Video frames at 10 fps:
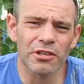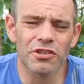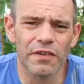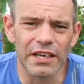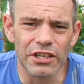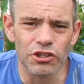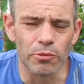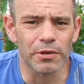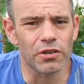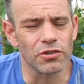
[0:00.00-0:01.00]
much of an
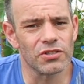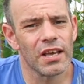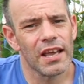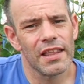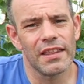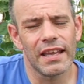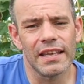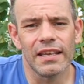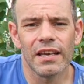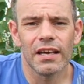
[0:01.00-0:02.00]
issue because
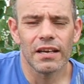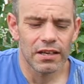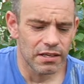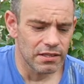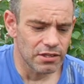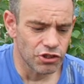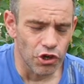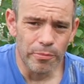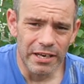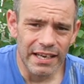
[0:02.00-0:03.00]
they
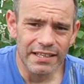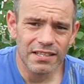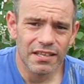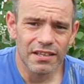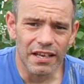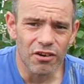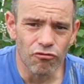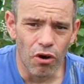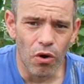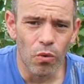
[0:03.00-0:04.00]
germinate, they
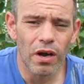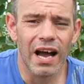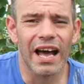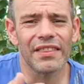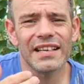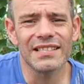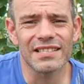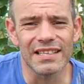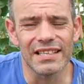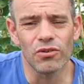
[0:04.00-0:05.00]
grow, and they
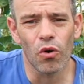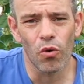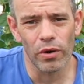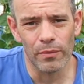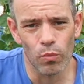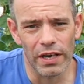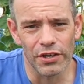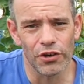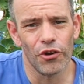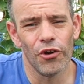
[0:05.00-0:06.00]
seed all in
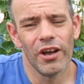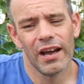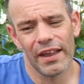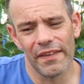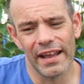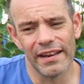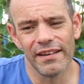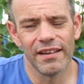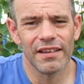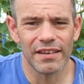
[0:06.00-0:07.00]
1 year, and
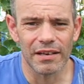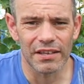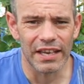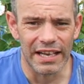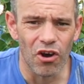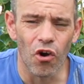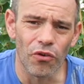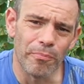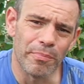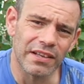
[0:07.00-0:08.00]
then they're
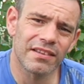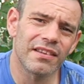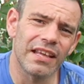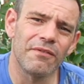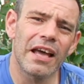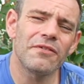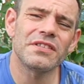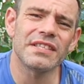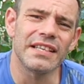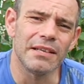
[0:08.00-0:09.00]
gone, but they've left
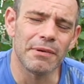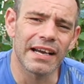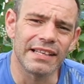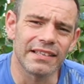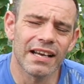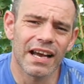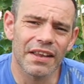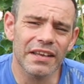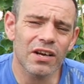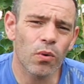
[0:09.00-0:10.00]
seed behind.
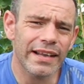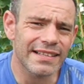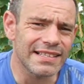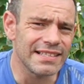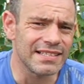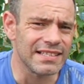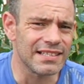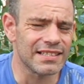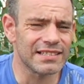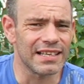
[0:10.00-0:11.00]
And they're quite easy
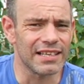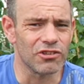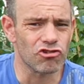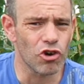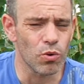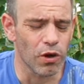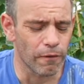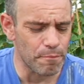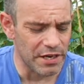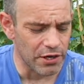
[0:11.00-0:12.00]
to take control of